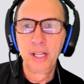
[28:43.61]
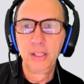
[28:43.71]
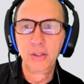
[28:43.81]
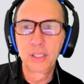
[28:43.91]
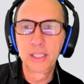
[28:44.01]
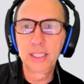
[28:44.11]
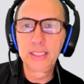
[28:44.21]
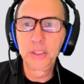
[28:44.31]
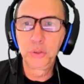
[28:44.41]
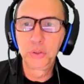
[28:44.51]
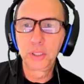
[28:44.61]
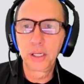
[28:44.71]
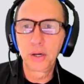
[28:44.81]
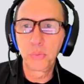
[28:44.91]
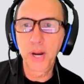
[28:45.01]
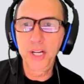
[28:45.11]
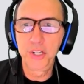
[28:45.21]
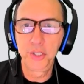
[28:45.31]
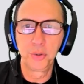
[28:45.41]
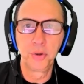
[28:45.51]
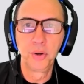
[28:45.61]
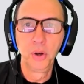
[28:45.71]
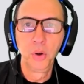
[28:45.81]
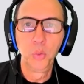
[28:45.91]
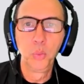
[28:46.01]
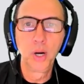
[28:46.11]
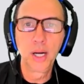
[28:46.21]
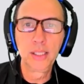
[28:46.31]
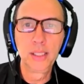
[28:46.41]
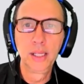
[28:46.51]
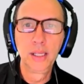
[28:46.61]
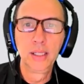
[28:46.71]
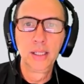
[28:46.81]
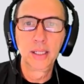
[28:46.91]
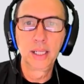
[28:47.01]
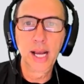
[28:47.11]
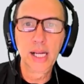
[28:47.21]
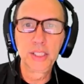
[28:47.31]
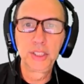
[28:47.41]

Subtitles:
Look, this is ratio. One cat